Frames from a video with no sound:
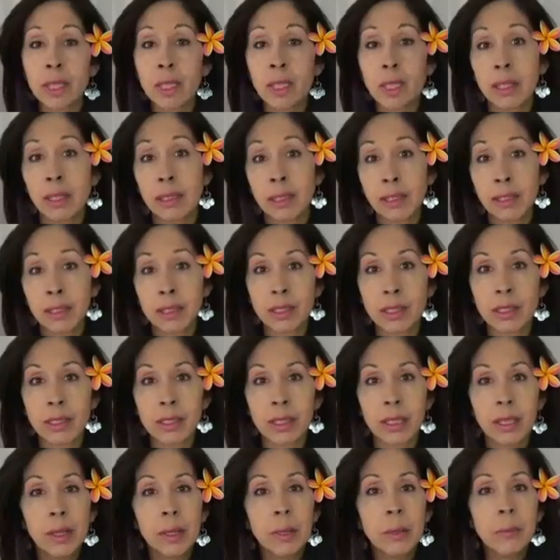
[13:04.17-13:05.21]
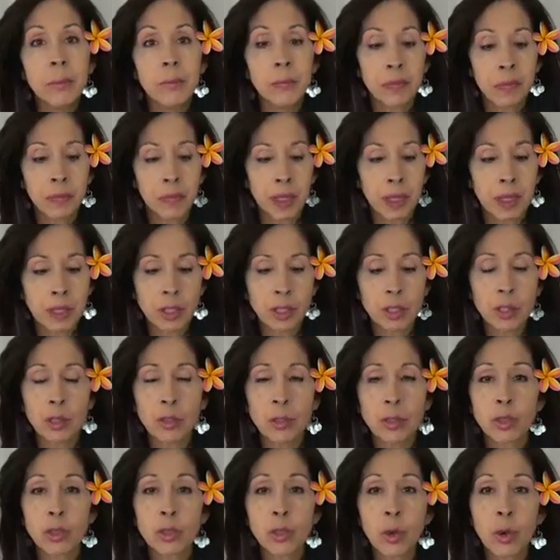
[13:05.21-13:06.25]
years.
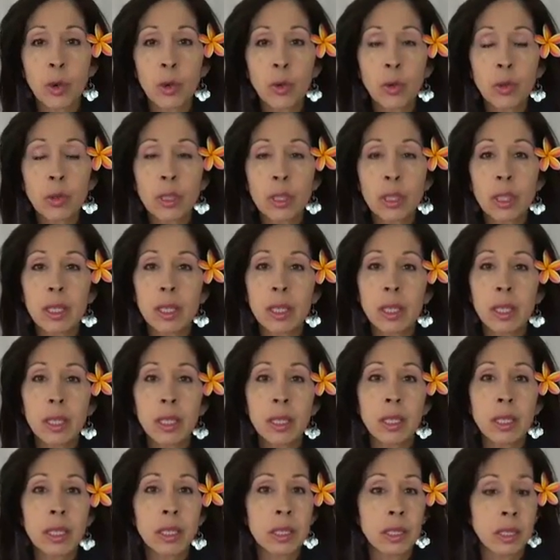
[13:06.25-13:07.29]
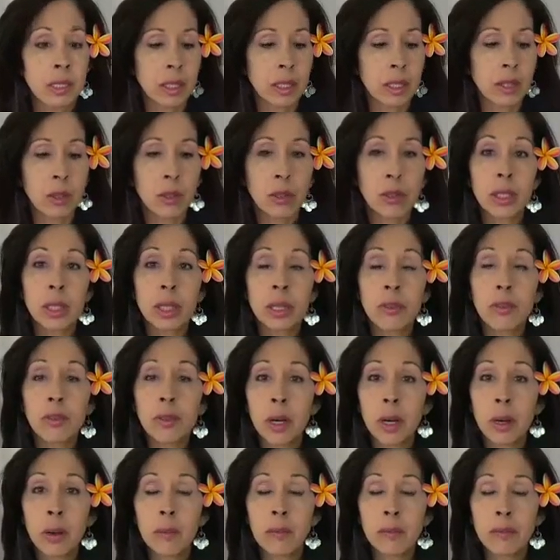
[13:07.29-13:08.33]
So don't give
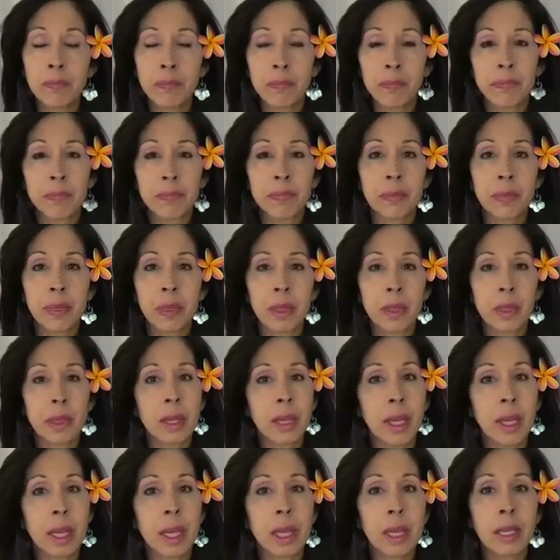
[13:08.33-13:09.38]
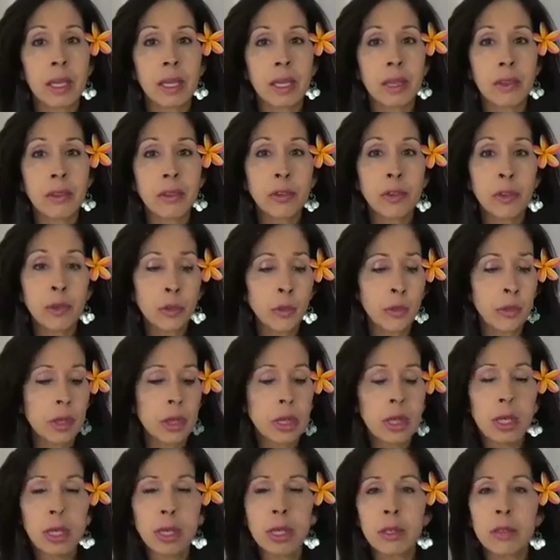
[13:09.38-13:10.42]
up. Okay, if you
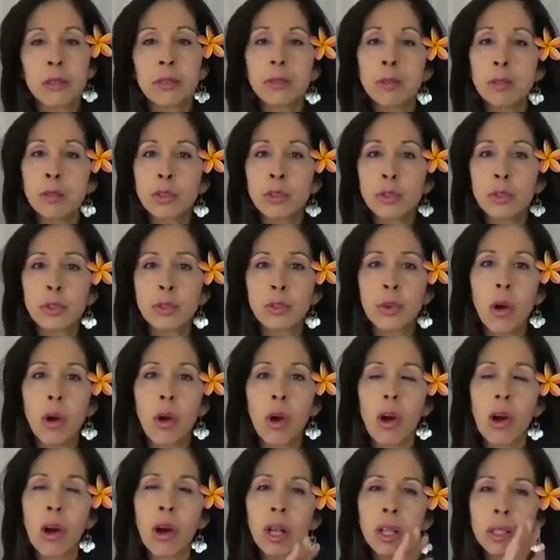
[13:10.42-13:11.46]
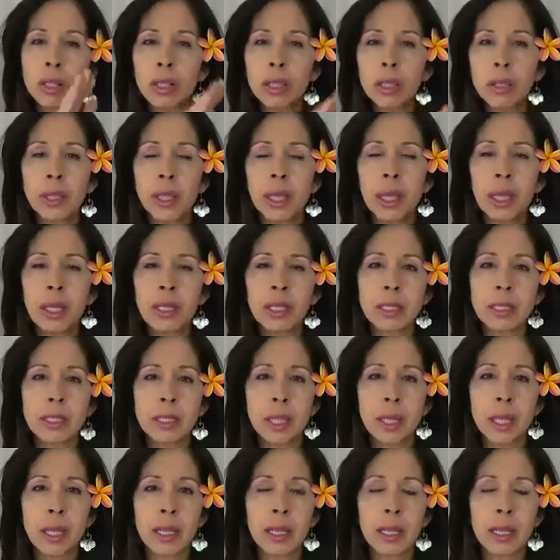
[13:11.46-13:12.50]
do all the things
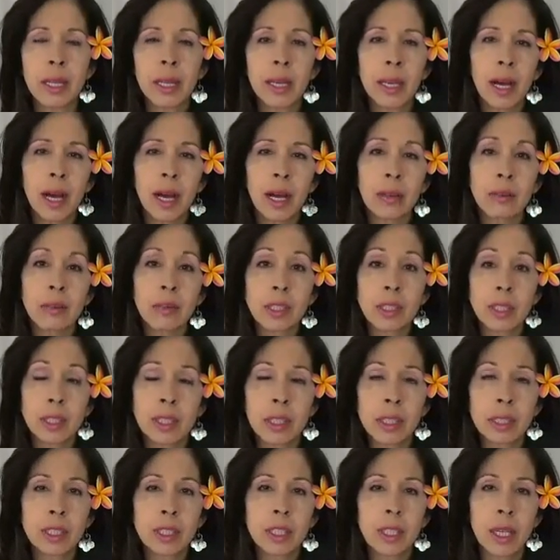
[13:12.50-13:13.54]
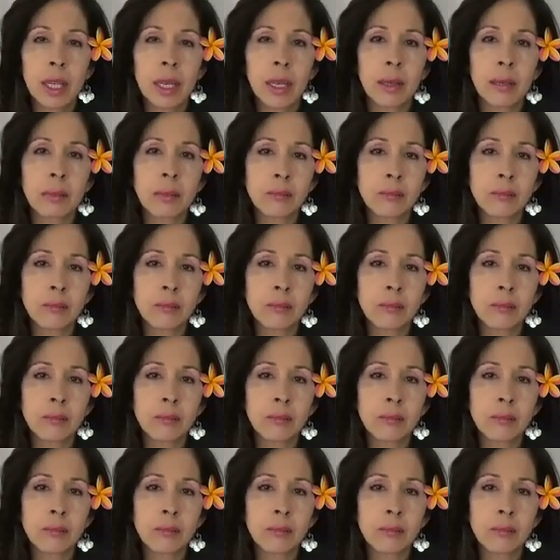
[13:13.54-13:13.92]
that I was teaching,